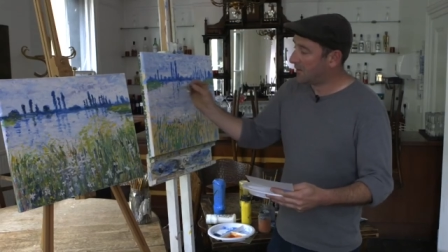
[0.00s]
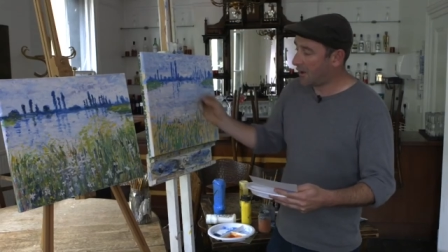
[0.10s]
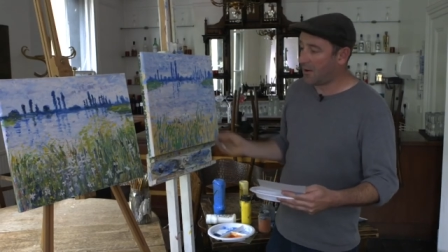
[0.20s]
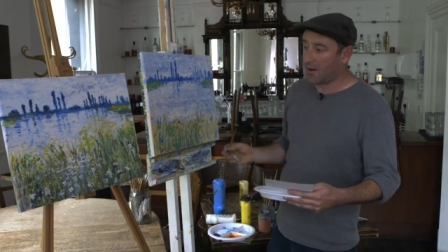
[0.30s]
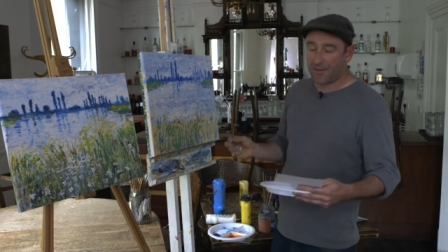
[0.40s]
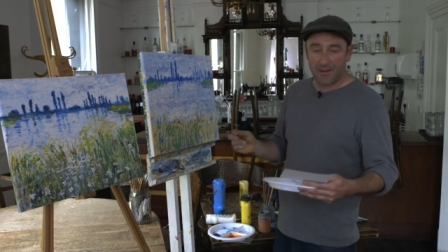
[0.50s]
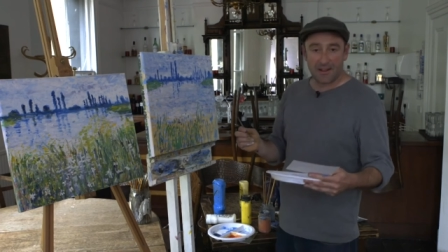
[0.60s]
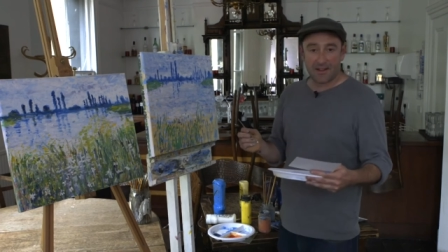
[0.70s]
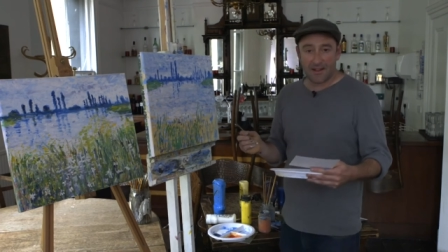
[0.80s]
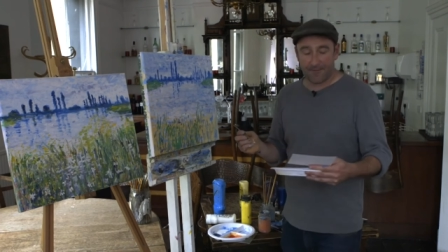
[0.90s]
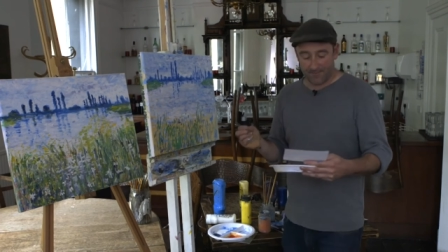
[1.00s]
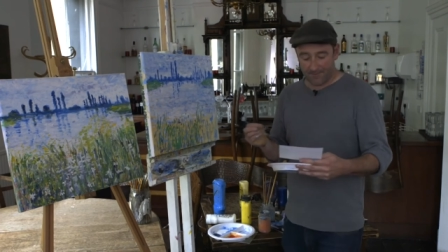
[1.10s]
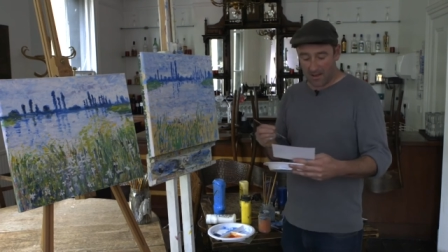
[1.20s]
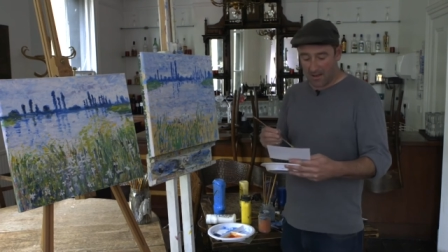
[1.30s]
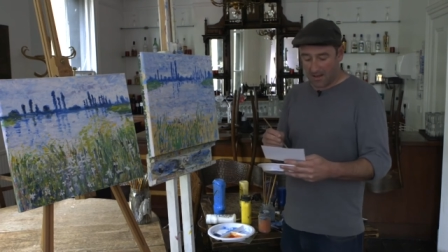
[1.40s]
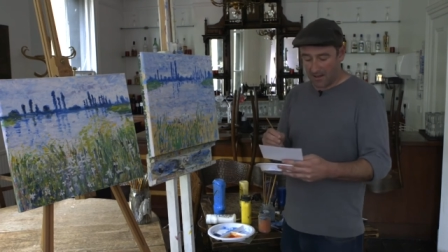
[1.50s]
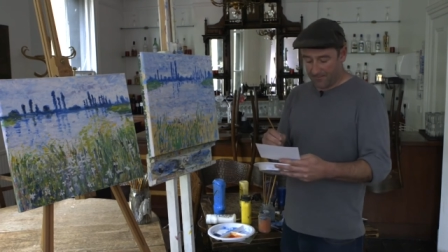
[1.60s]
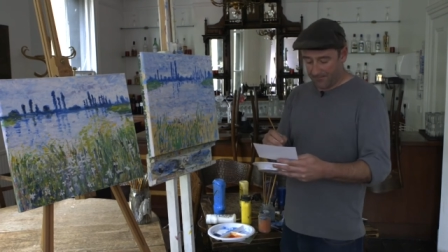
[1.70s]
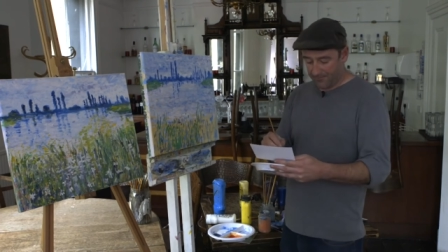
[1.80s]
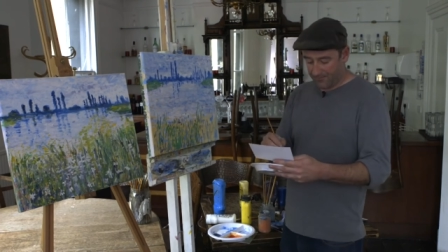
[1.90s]
Don't overthink it.
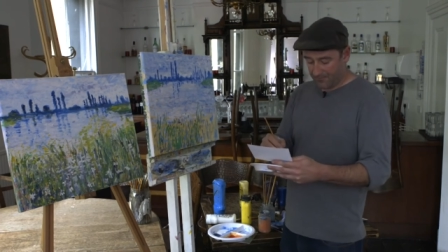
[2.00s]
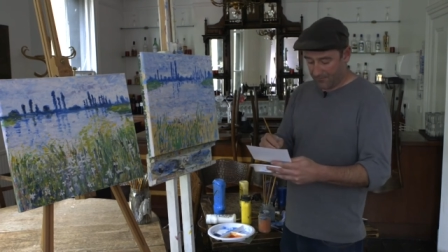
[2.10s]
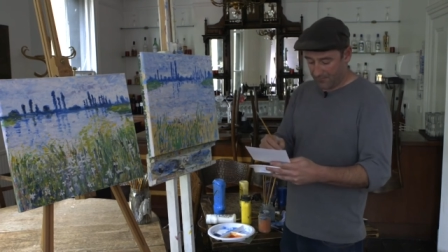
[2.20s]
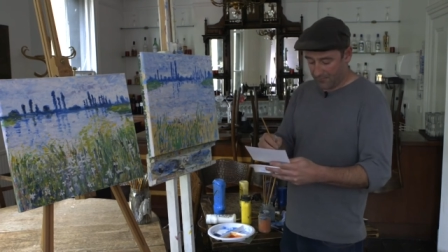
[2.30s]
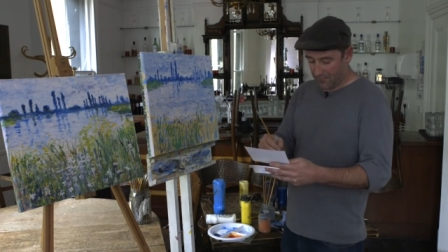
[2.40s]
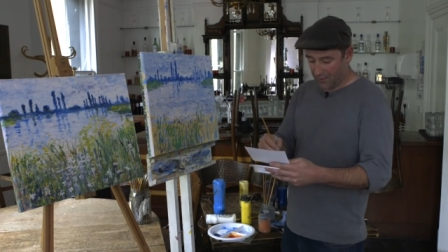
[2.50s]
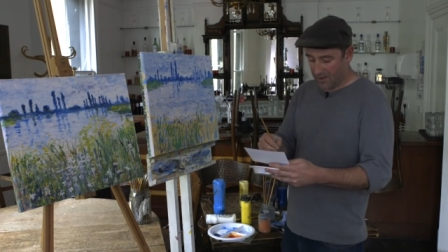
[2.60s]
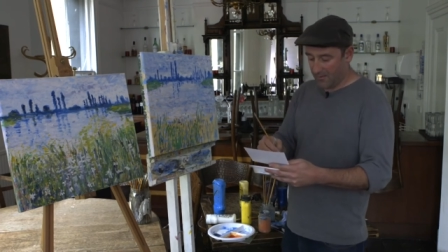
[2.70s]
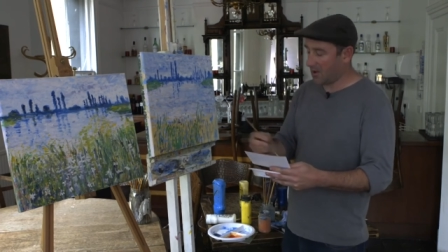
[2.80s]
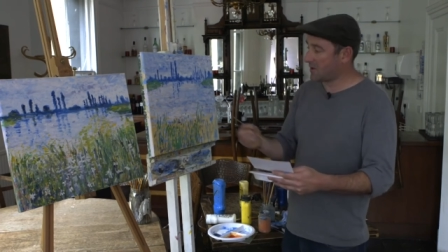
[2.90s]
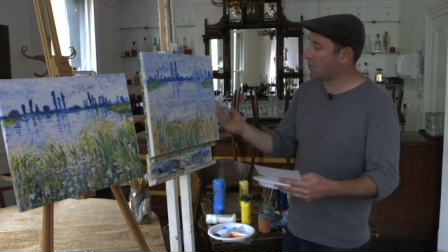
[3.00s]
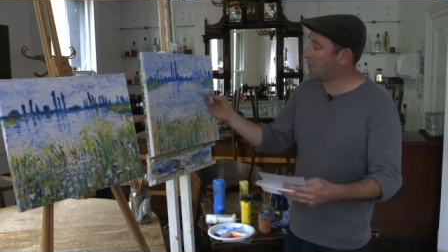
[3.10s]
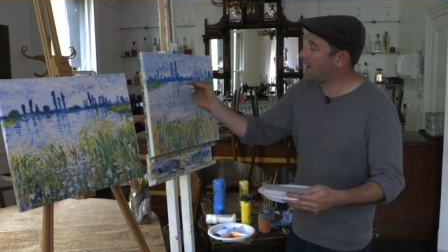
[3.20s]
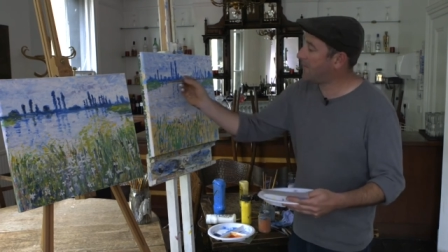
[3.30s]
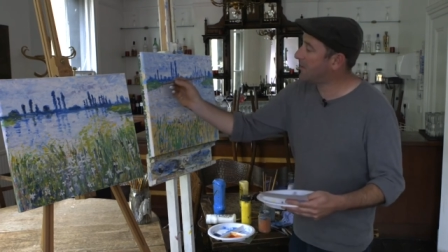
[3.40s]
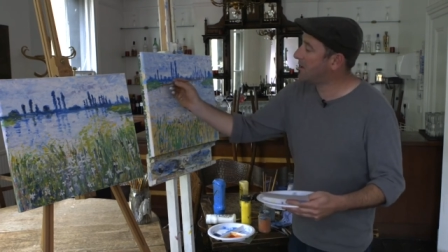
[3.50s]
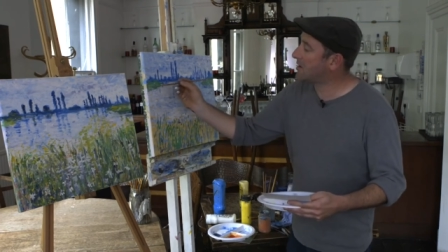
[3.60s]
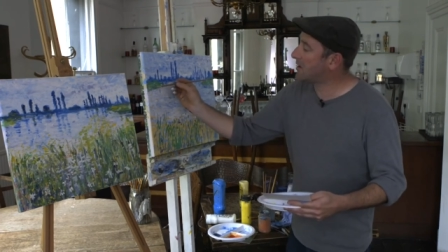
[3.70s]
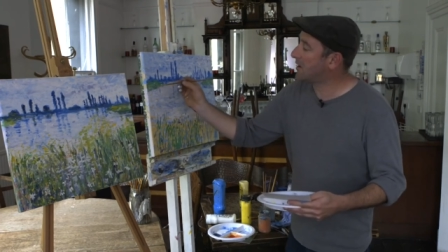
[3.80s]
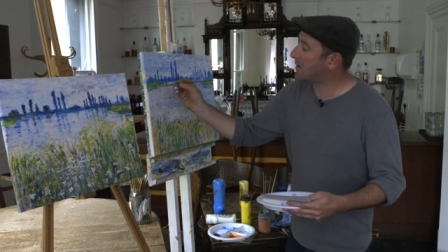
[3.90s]
Um, pretty much whatever you
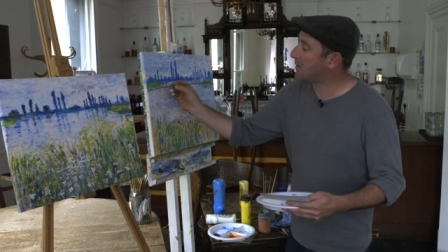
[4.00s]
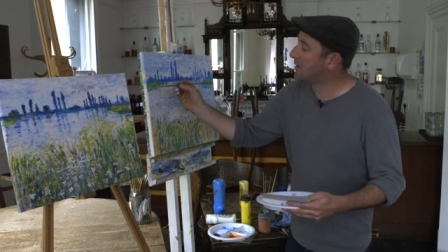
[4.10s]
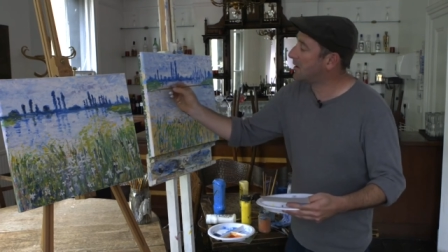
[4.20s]
do,